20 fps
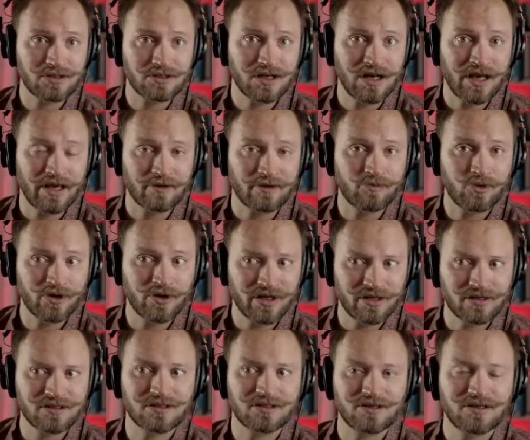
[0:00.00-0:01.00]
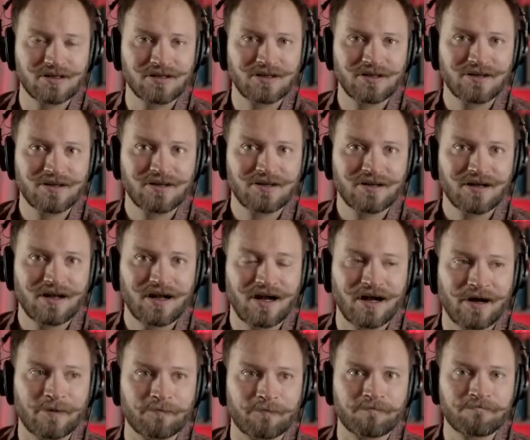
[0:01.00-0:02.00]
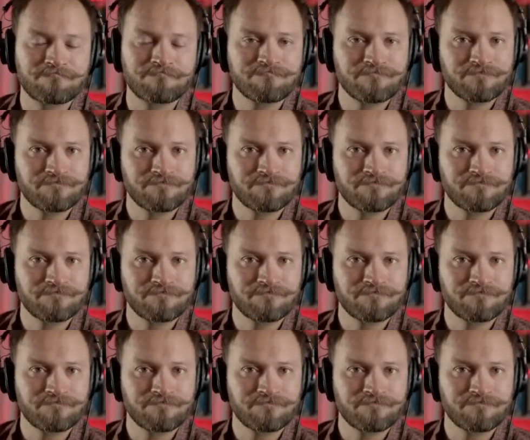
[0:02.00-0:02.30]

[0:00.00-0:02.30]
Like put it, um,